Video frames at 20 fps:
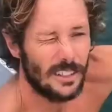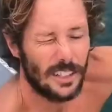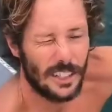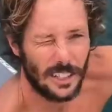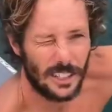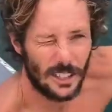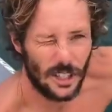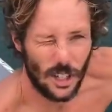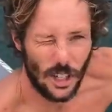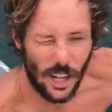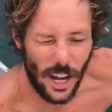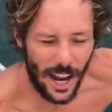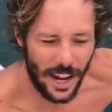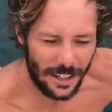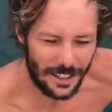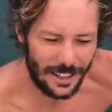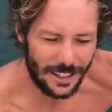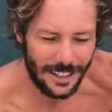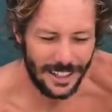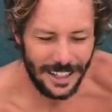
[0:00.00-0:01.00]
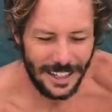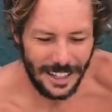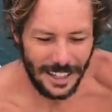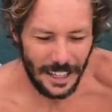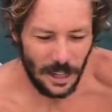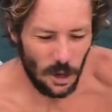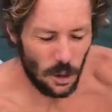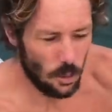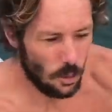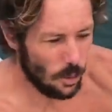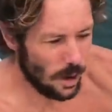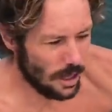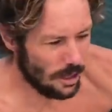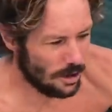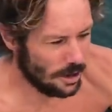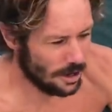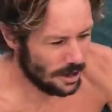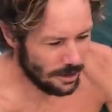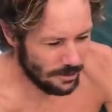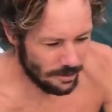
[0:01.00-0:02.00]
checked
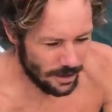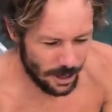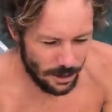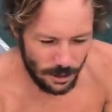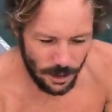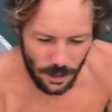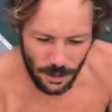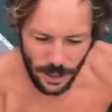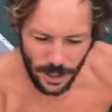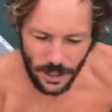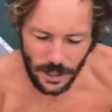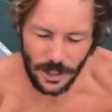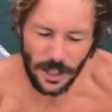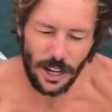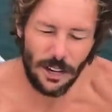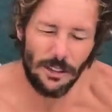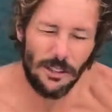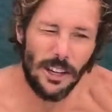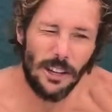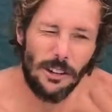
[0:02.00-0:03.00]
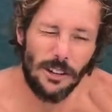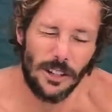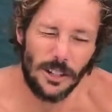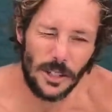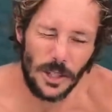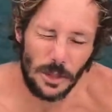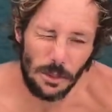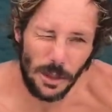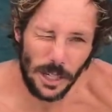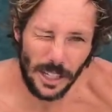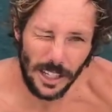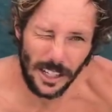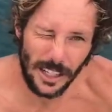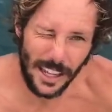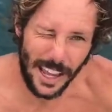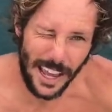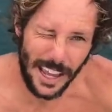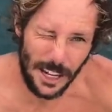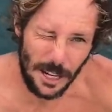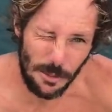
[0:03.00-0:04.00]
whether if they were stretched out, they were gonna swing into
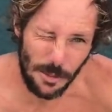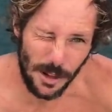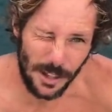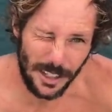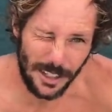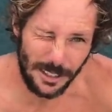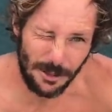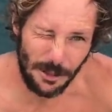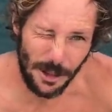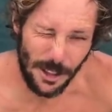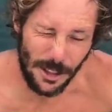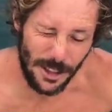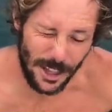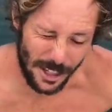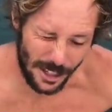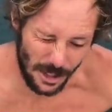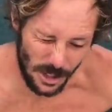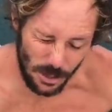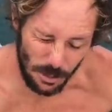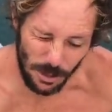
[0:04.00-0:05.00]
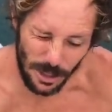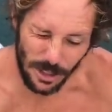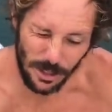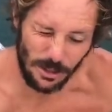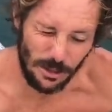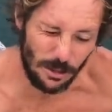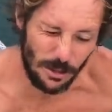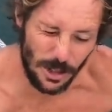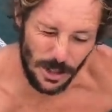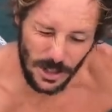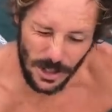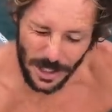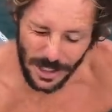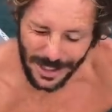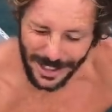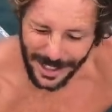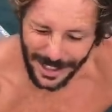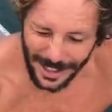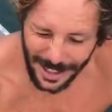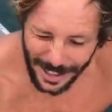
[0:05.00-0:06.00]
anybody, whether they could swing three
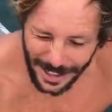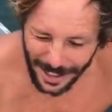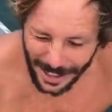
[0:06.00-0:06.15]
sixty.